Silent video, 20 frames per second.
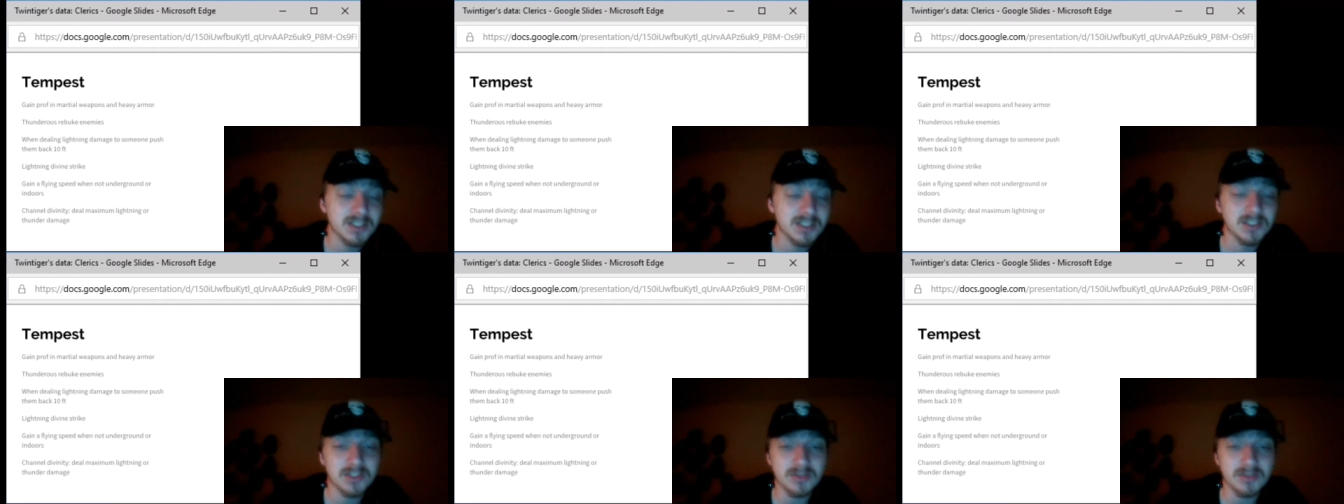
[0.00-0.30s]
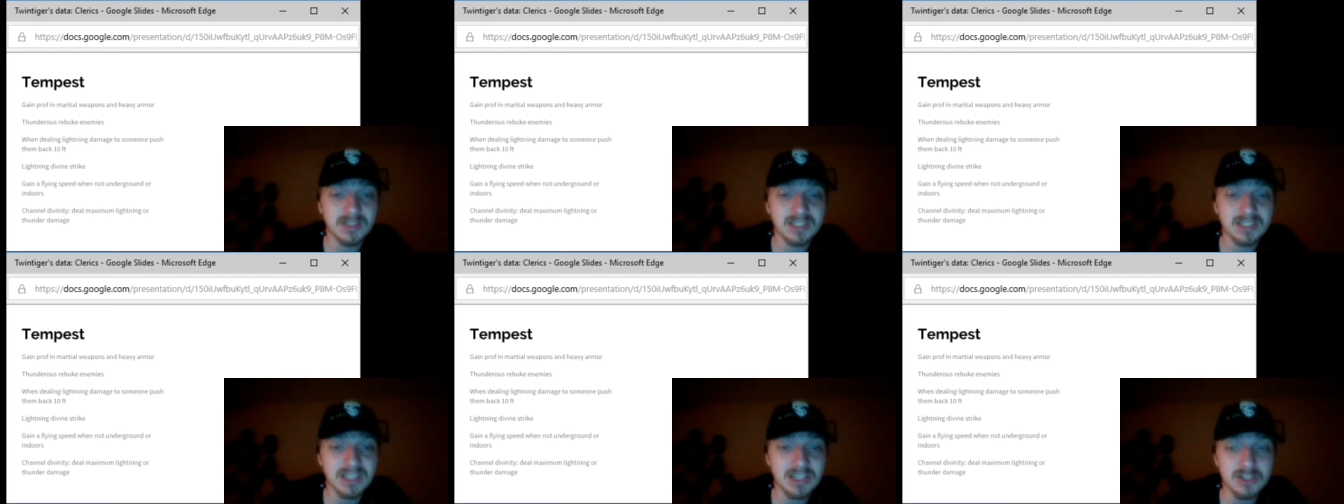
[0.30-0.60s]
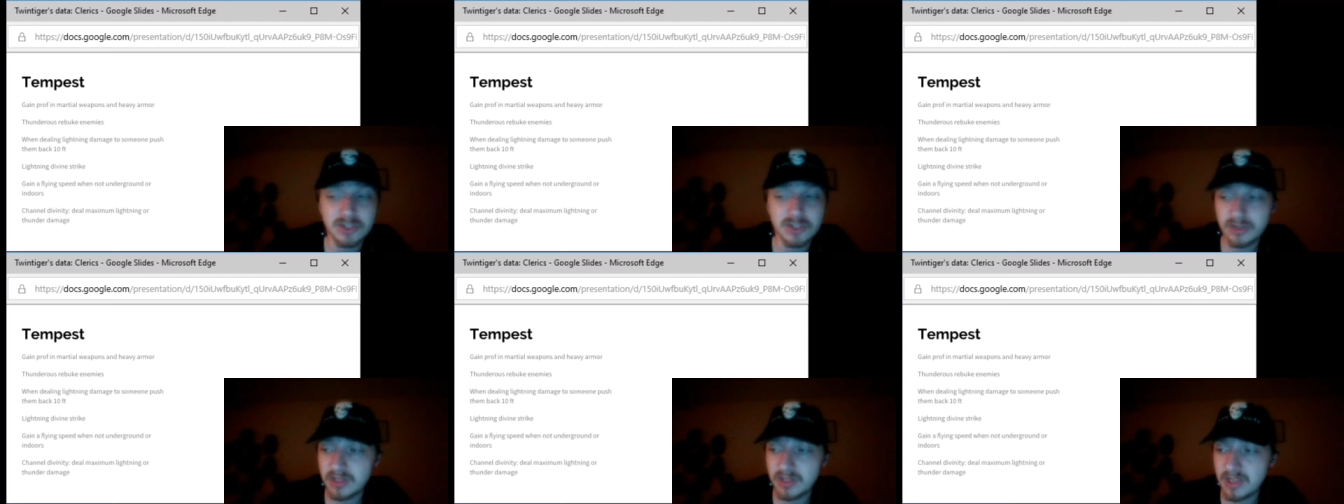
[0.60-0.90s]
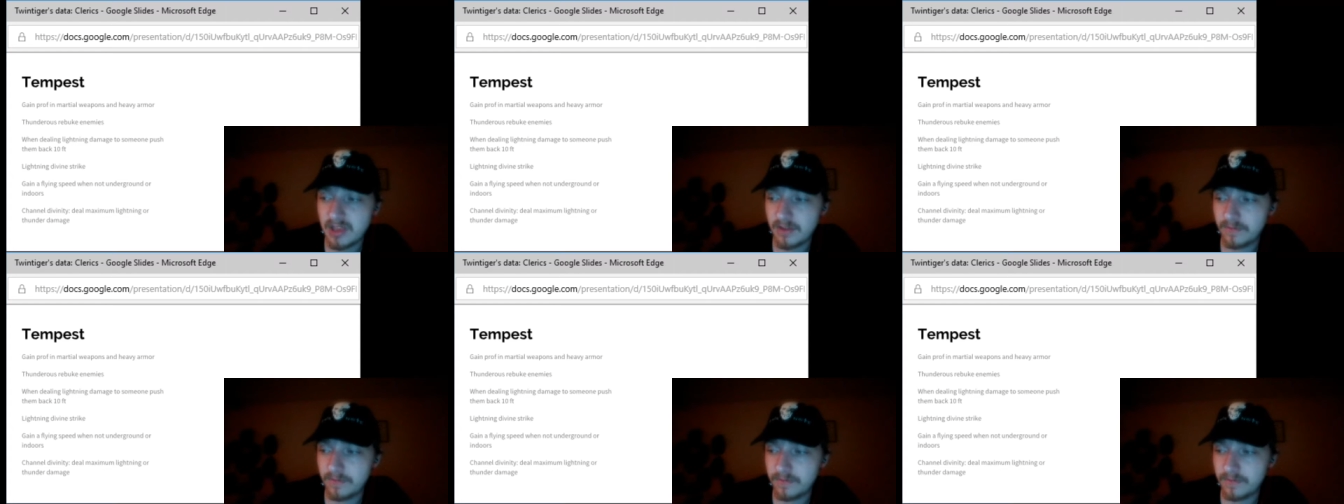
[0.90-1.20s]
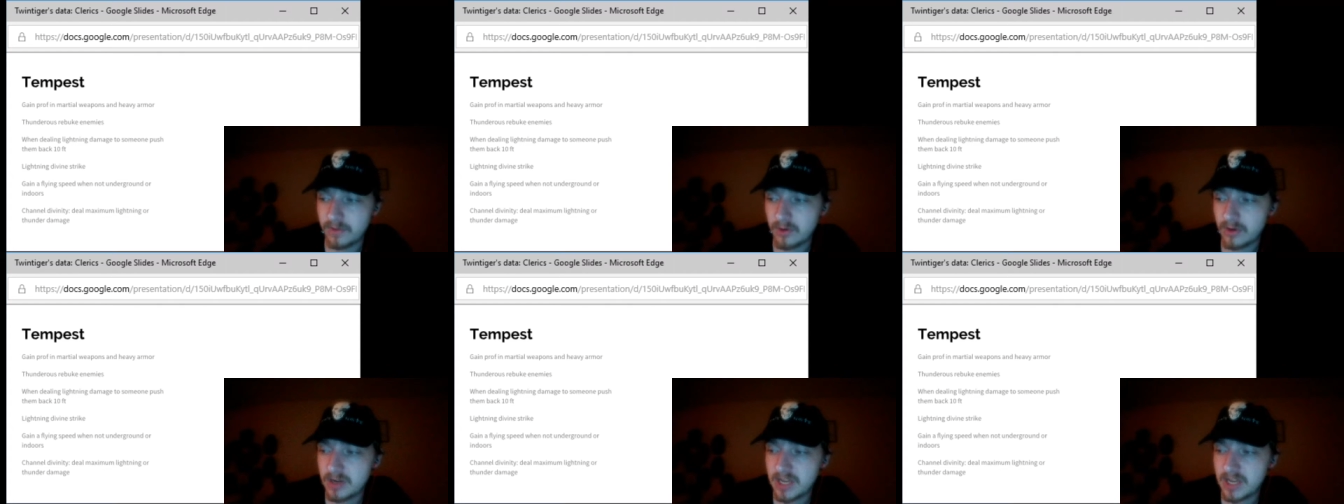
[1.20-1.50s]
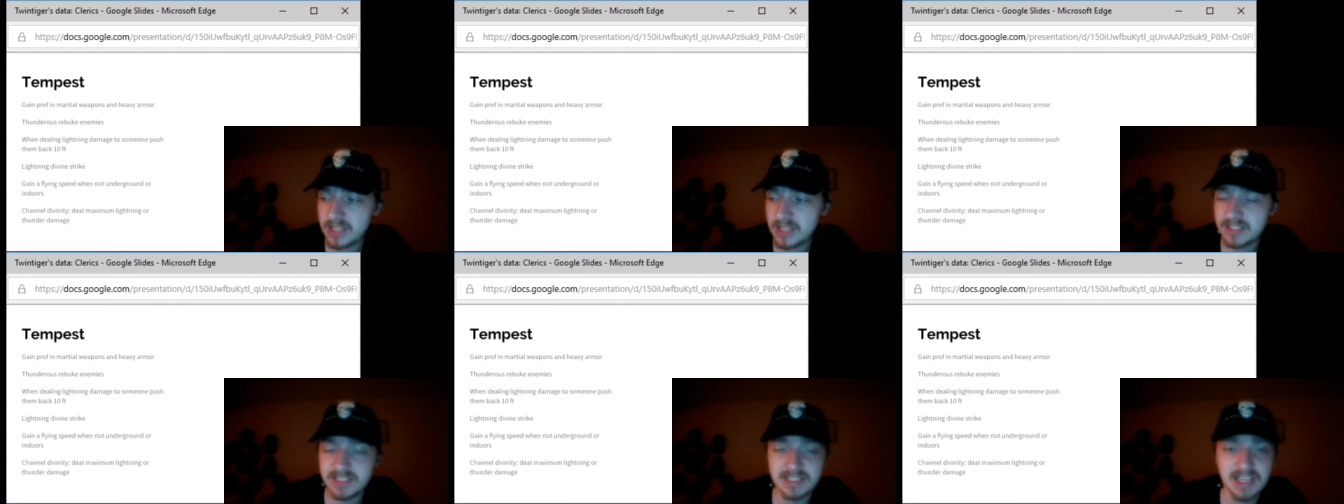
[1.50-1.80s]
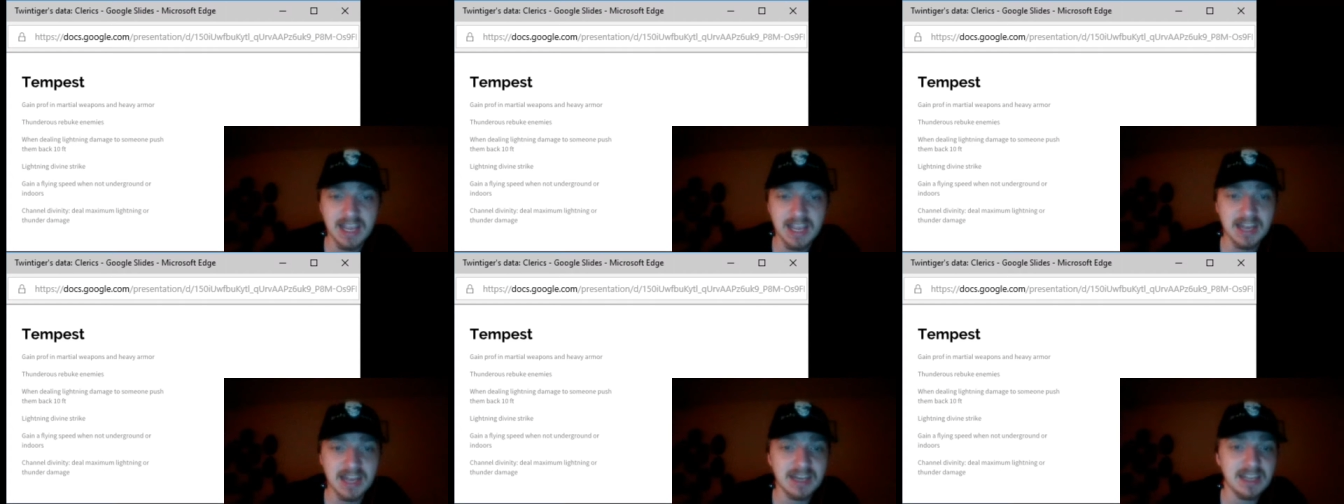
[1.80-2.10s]
So essentially, if you're not
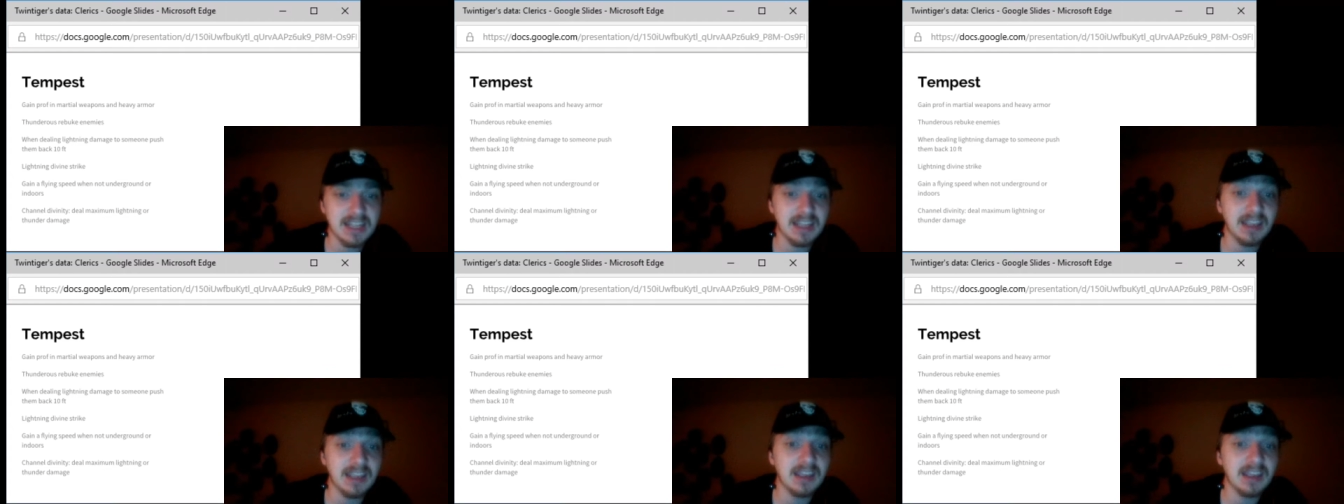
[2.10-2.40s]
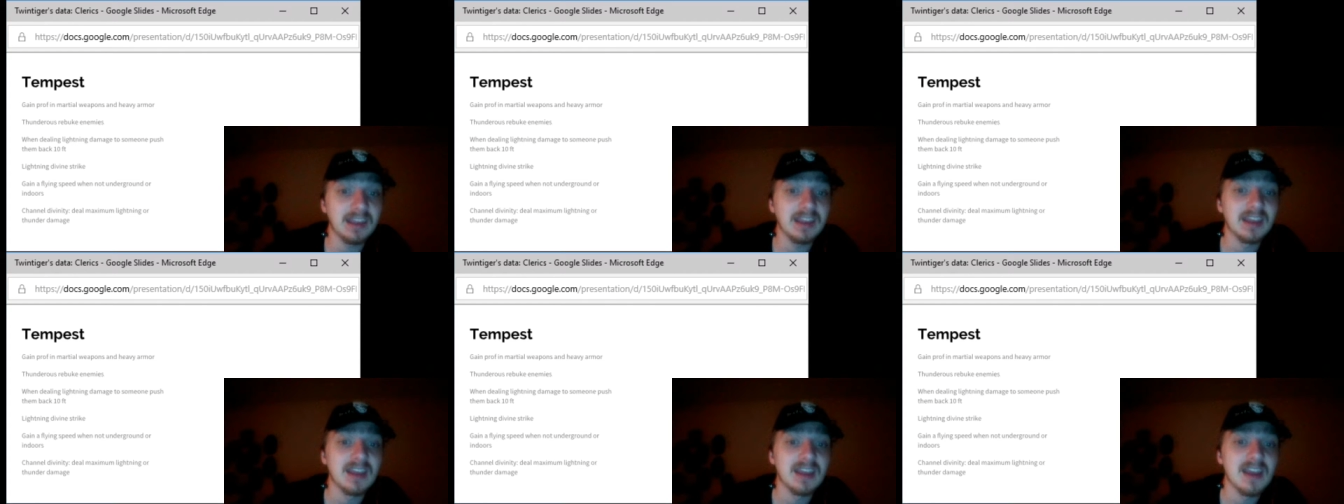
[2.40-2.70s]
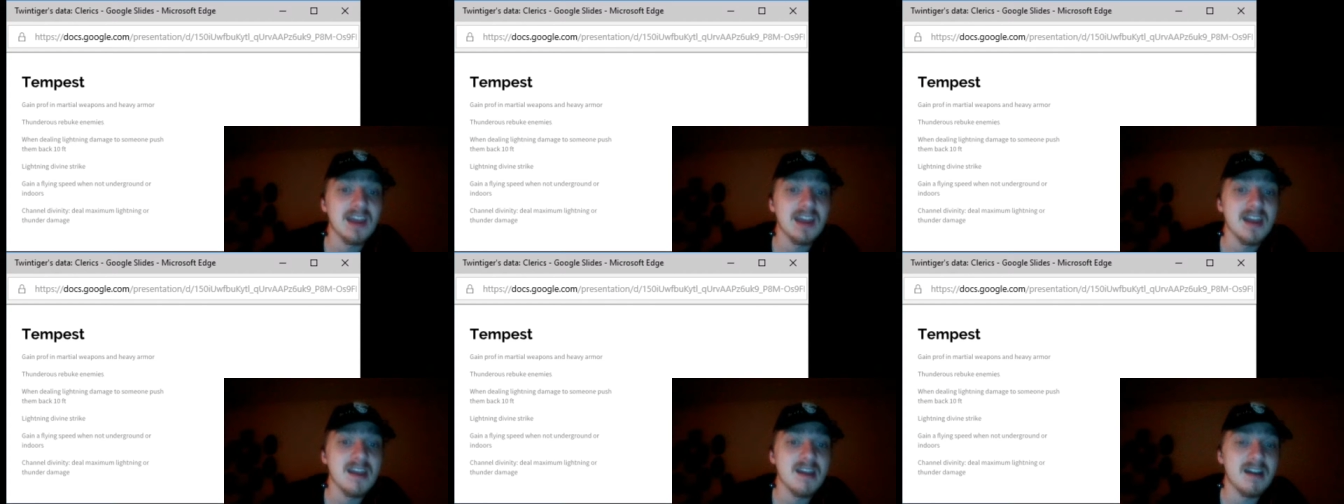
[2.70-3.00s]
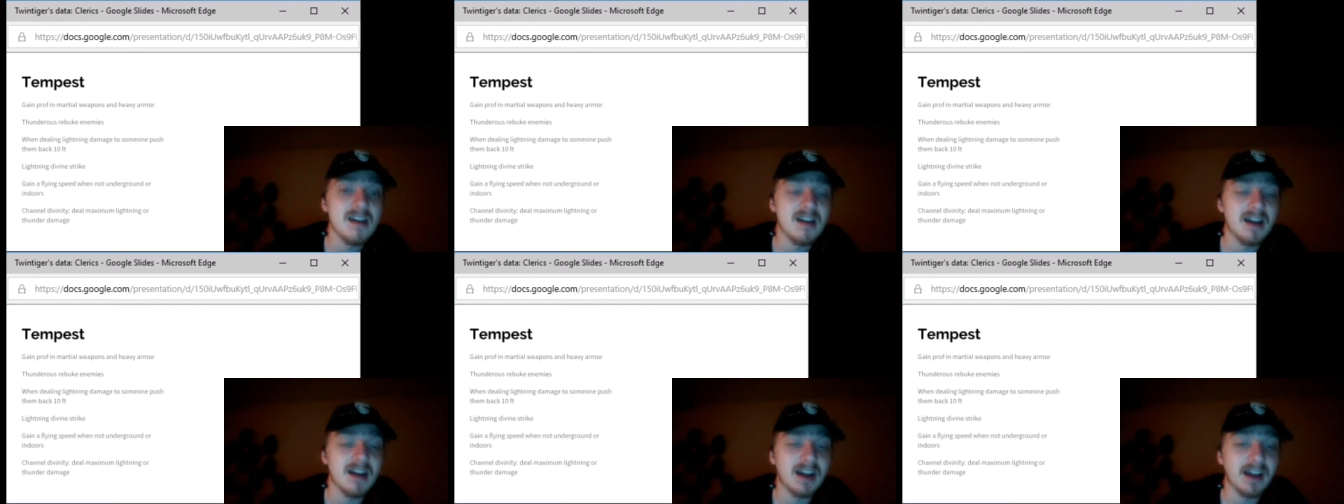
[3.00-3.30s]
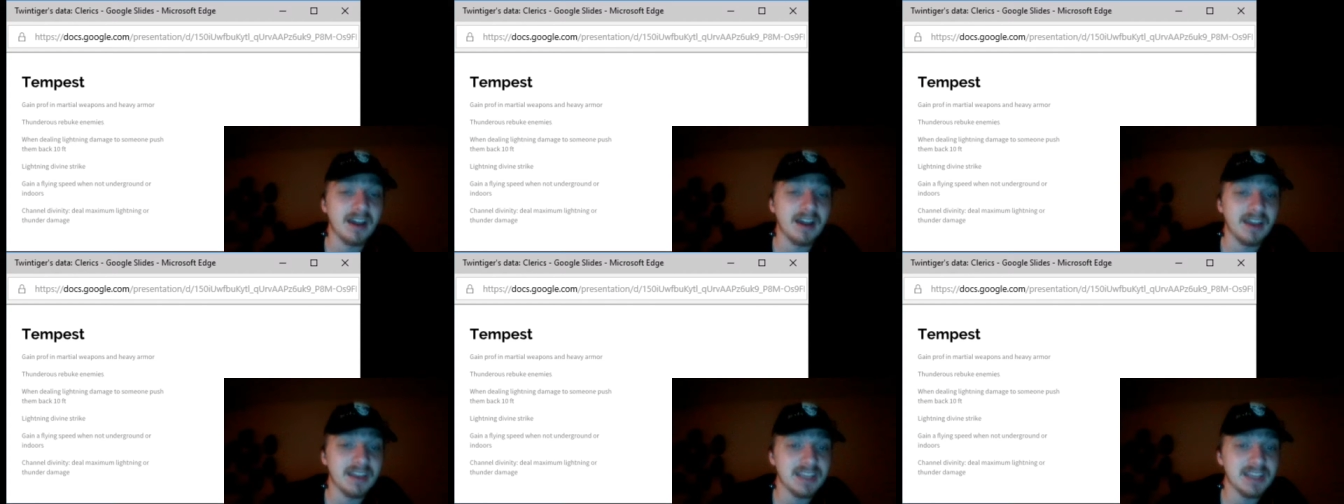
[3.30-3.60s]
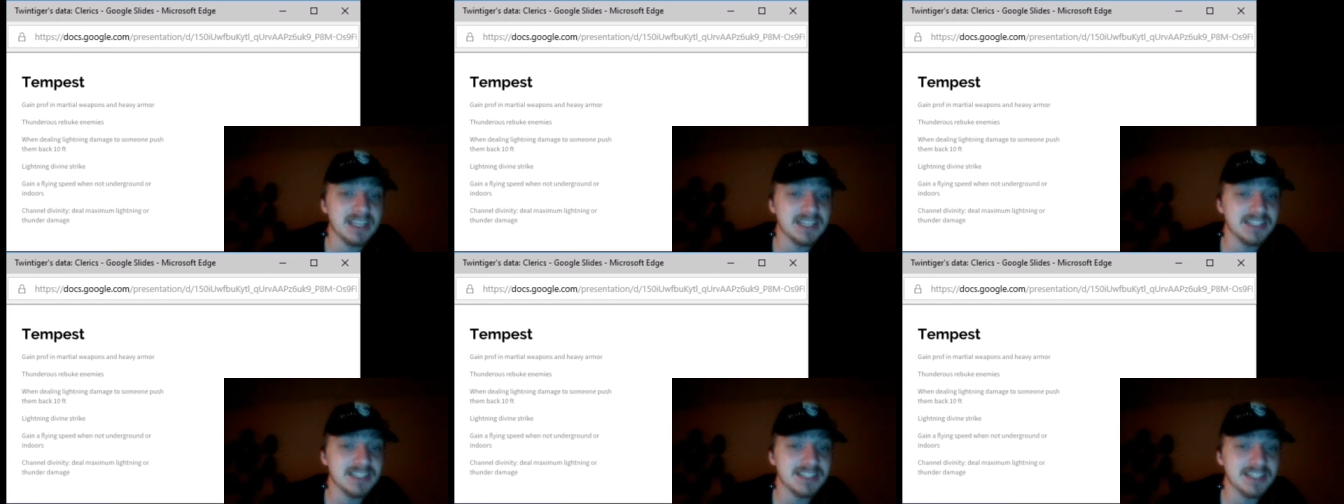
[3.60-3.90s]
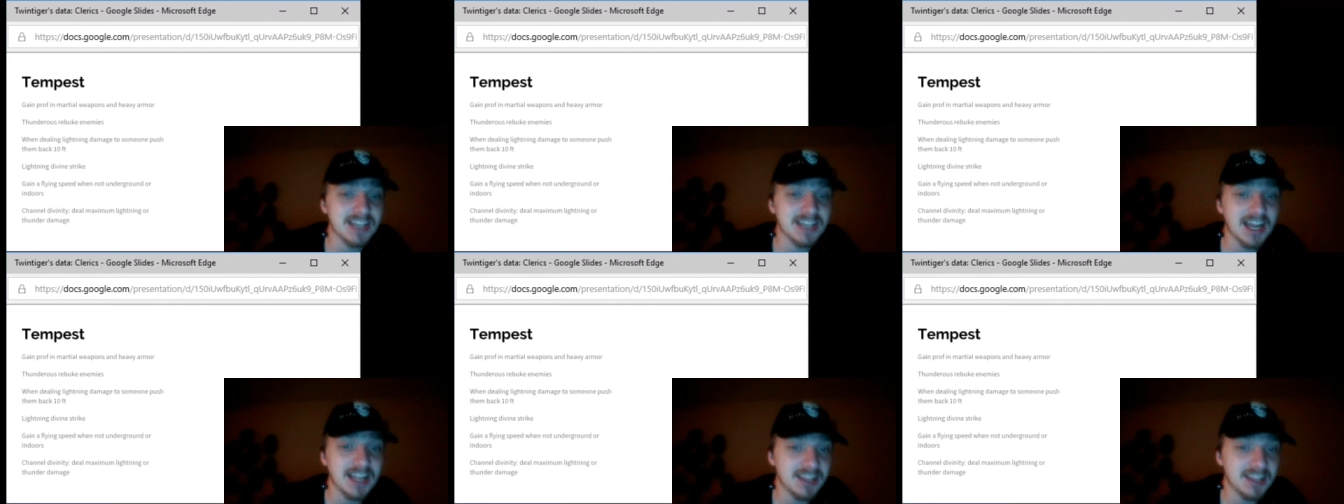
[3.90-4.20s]
standing uh,
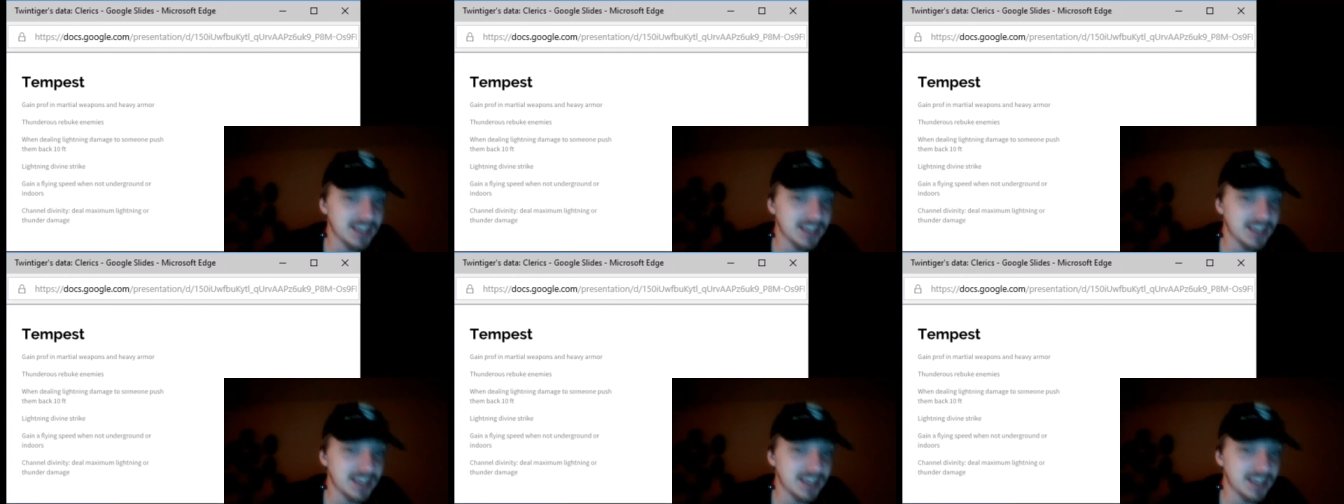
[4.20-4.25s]
inside the